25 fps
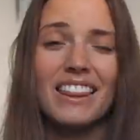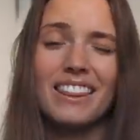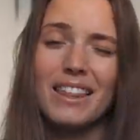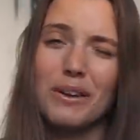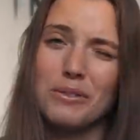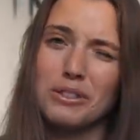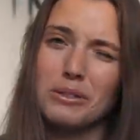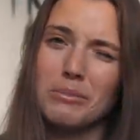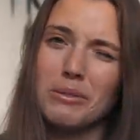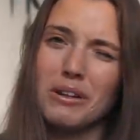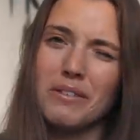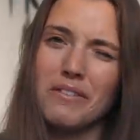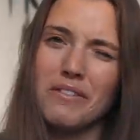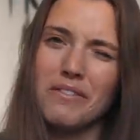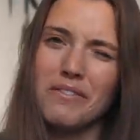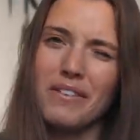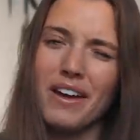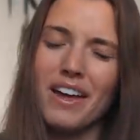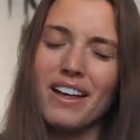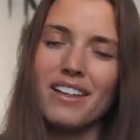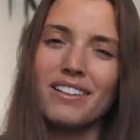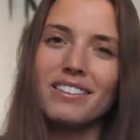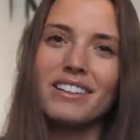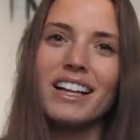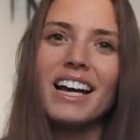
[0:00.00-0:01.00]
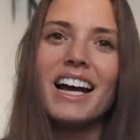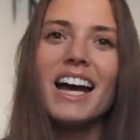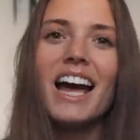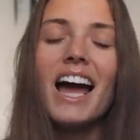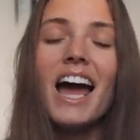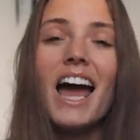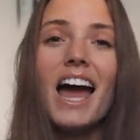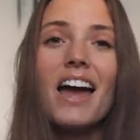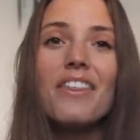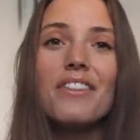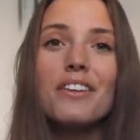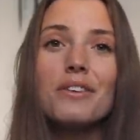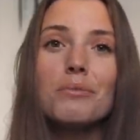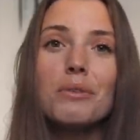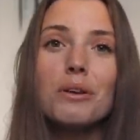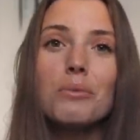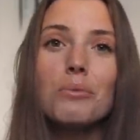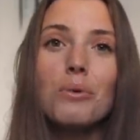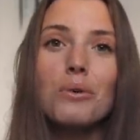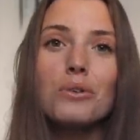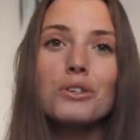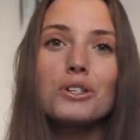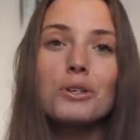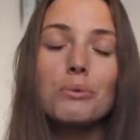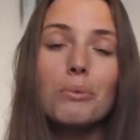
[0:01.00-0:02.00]
That was a bit of a fail. And then we
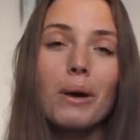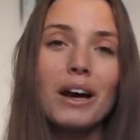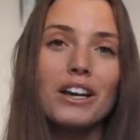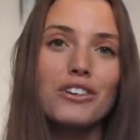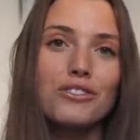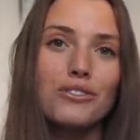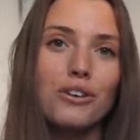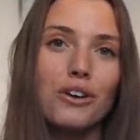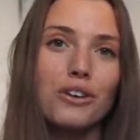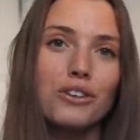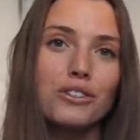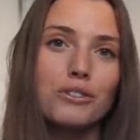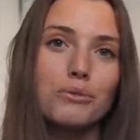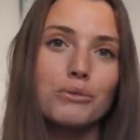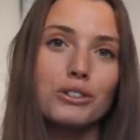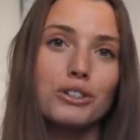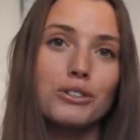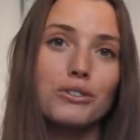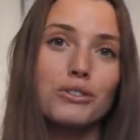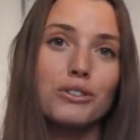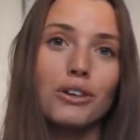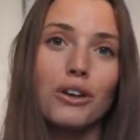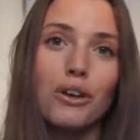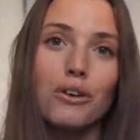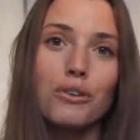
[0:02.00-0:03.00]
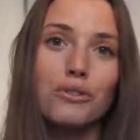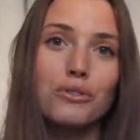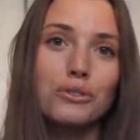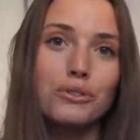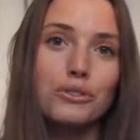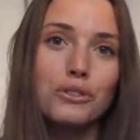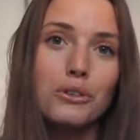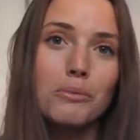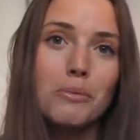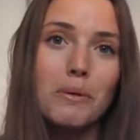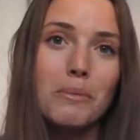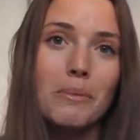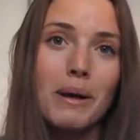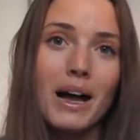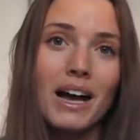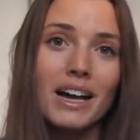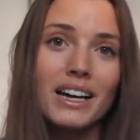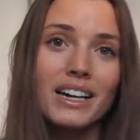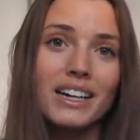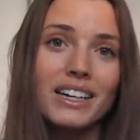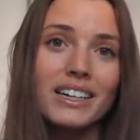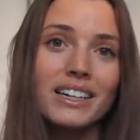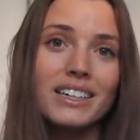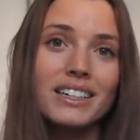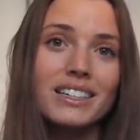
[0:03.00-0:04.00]
walked to Waitrose, which is a local
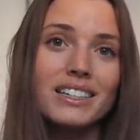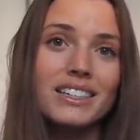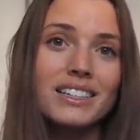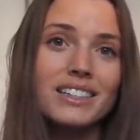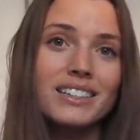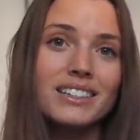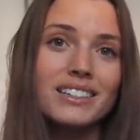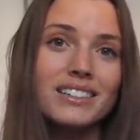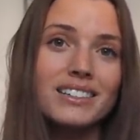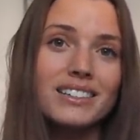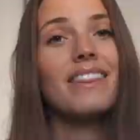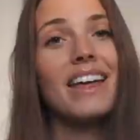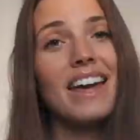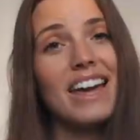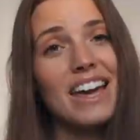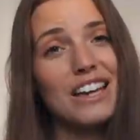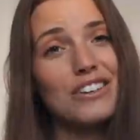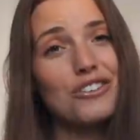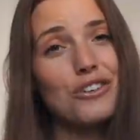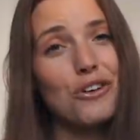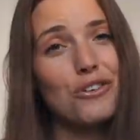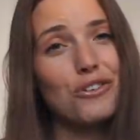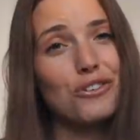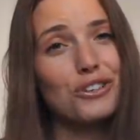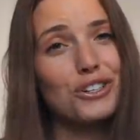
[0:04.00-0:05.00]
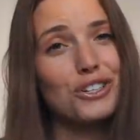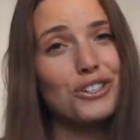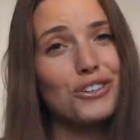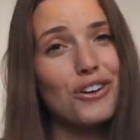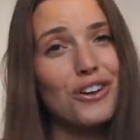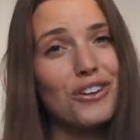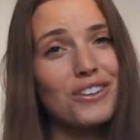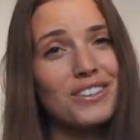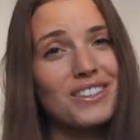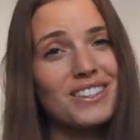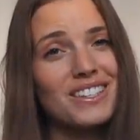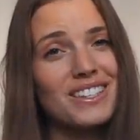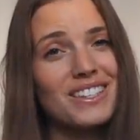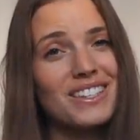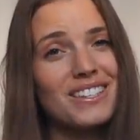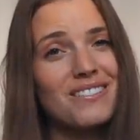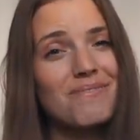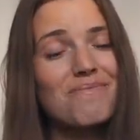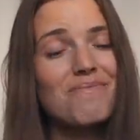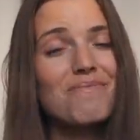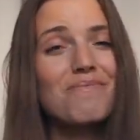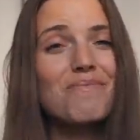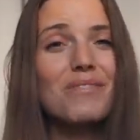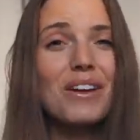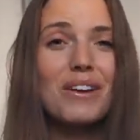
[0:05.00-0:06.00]
supermarket. They had no croissants.
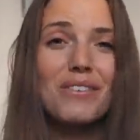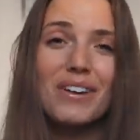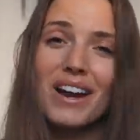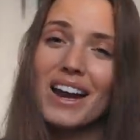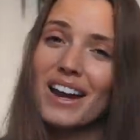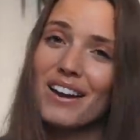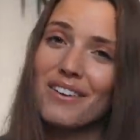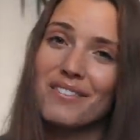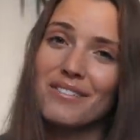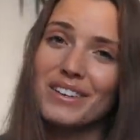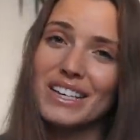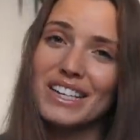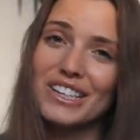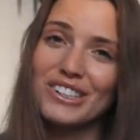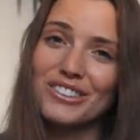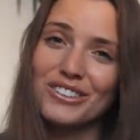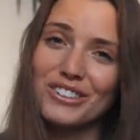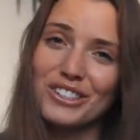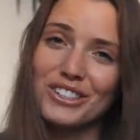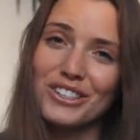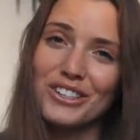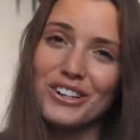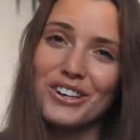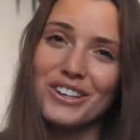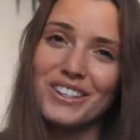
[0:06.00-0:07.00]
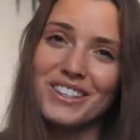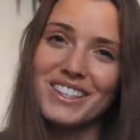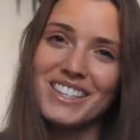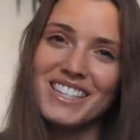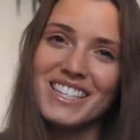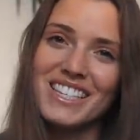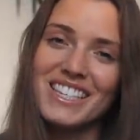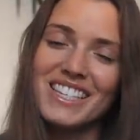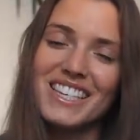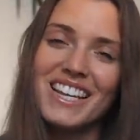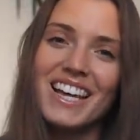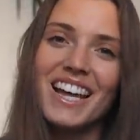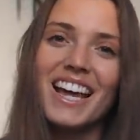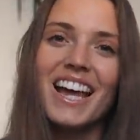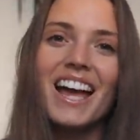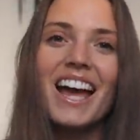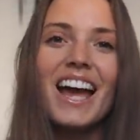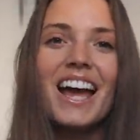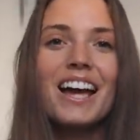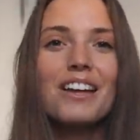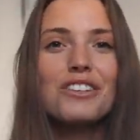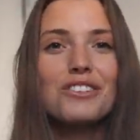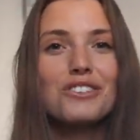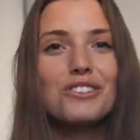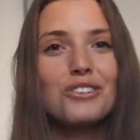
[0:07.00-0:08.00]
They ran out of vegan croissants.
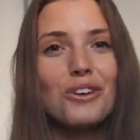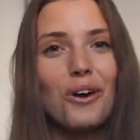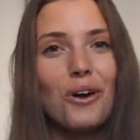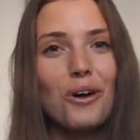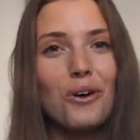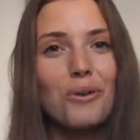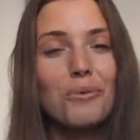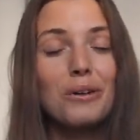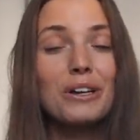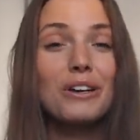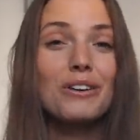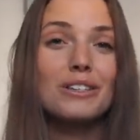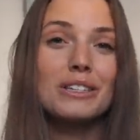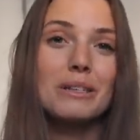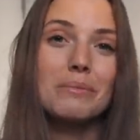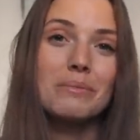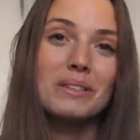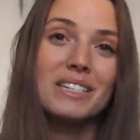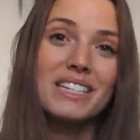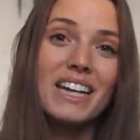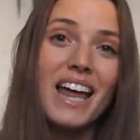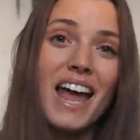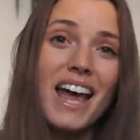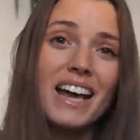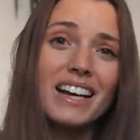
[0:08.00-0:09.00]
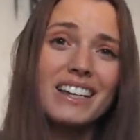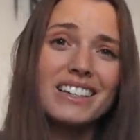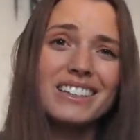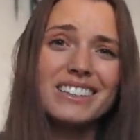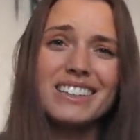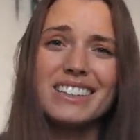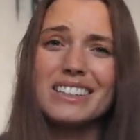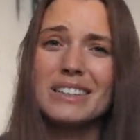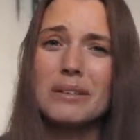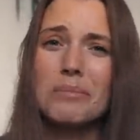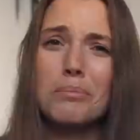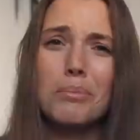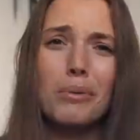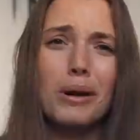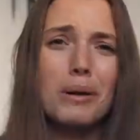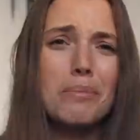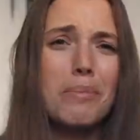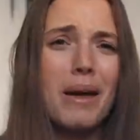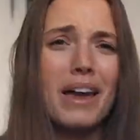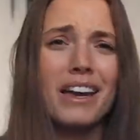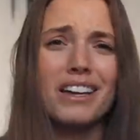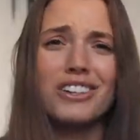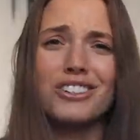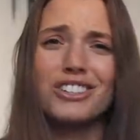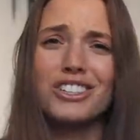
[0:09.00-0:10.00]
So we got some snacks, just some
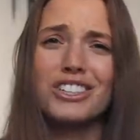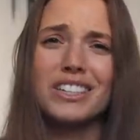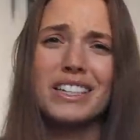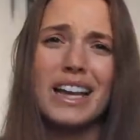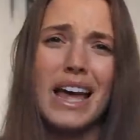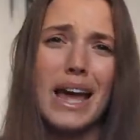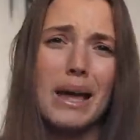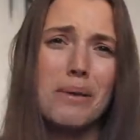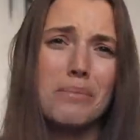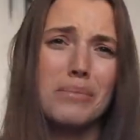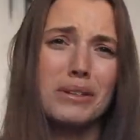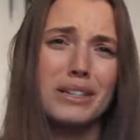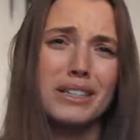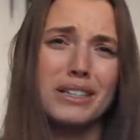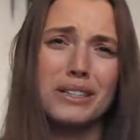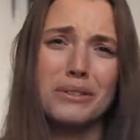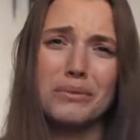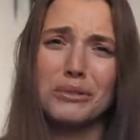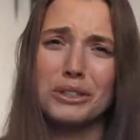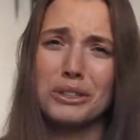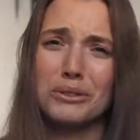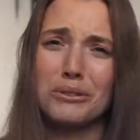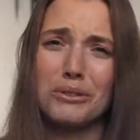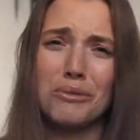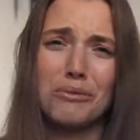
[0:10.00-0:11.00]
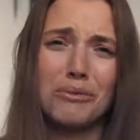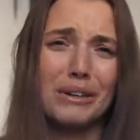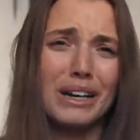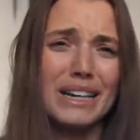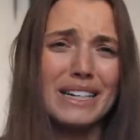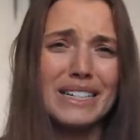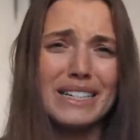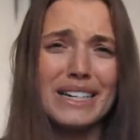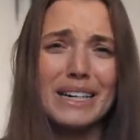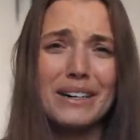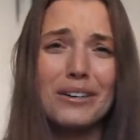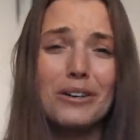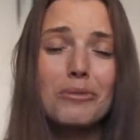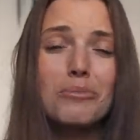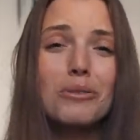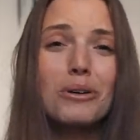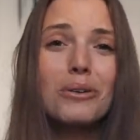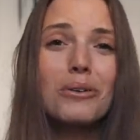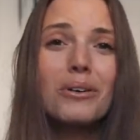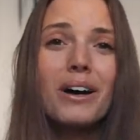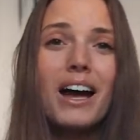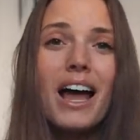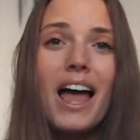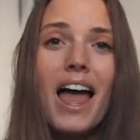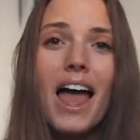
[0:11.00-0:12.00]
prepackaged snacks, which were really
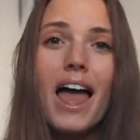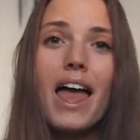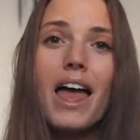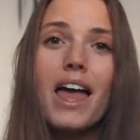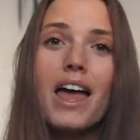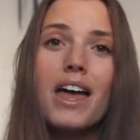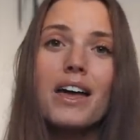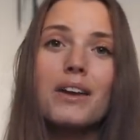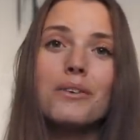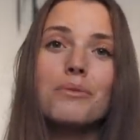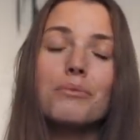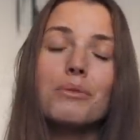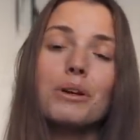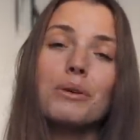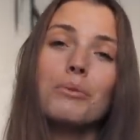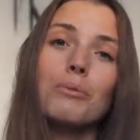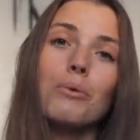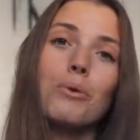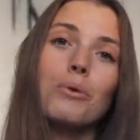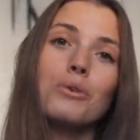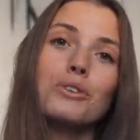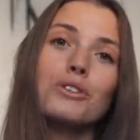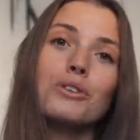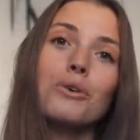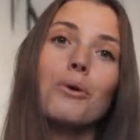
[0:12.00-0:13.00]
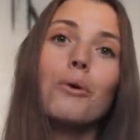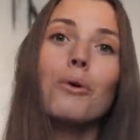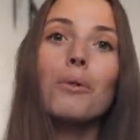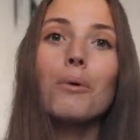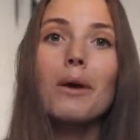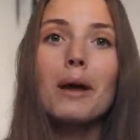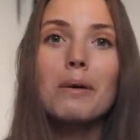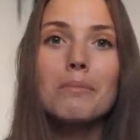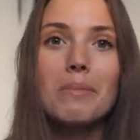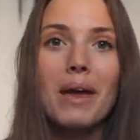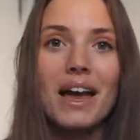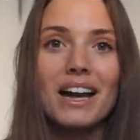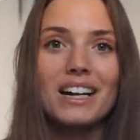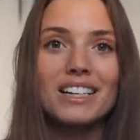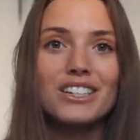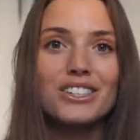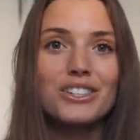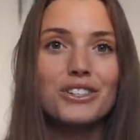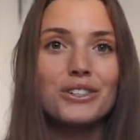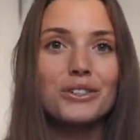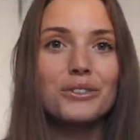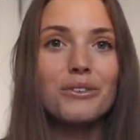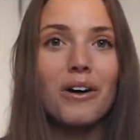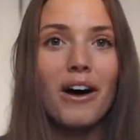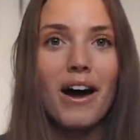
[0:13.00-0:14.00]
terrible. And we walked all the way back
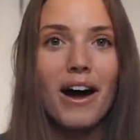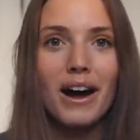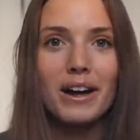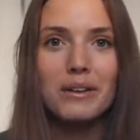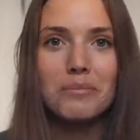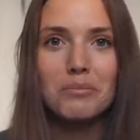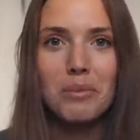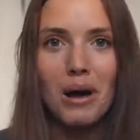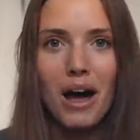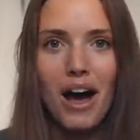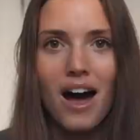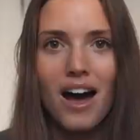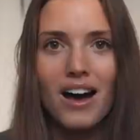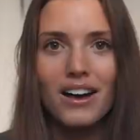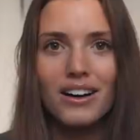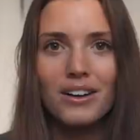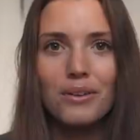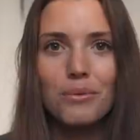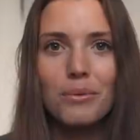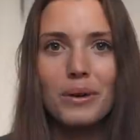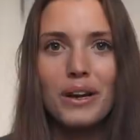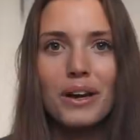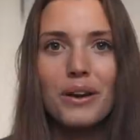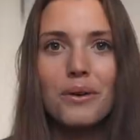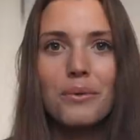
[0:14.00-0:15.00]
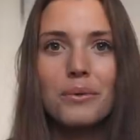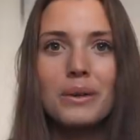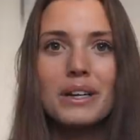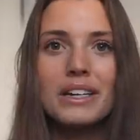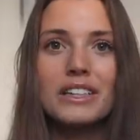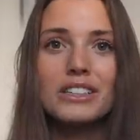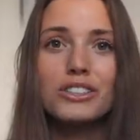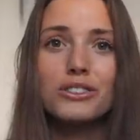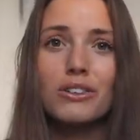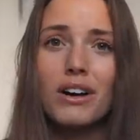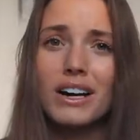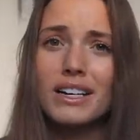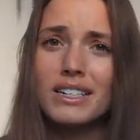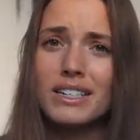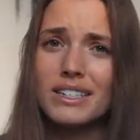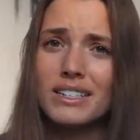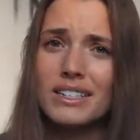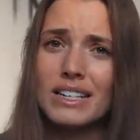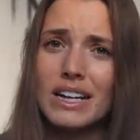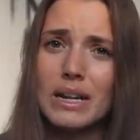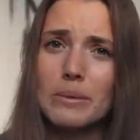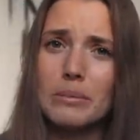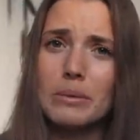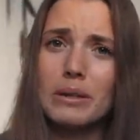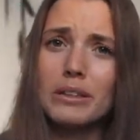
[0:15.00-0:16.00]
to Hyde Park, where we tried to
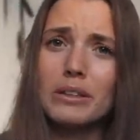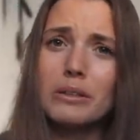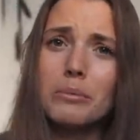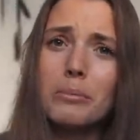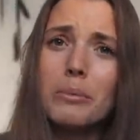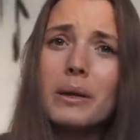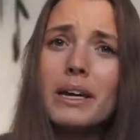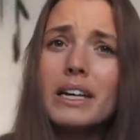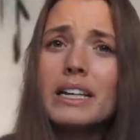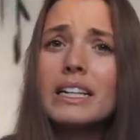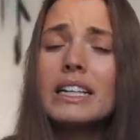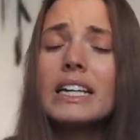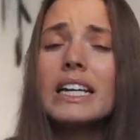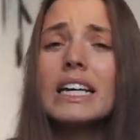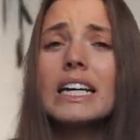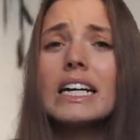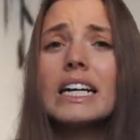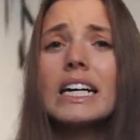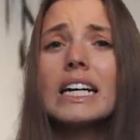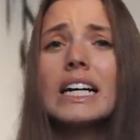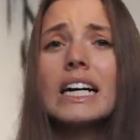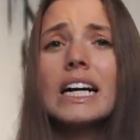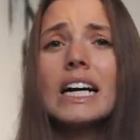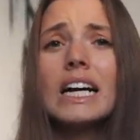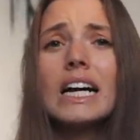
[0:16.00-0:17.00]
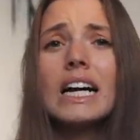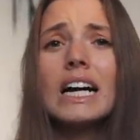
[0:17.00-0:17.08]
set up a little picnic,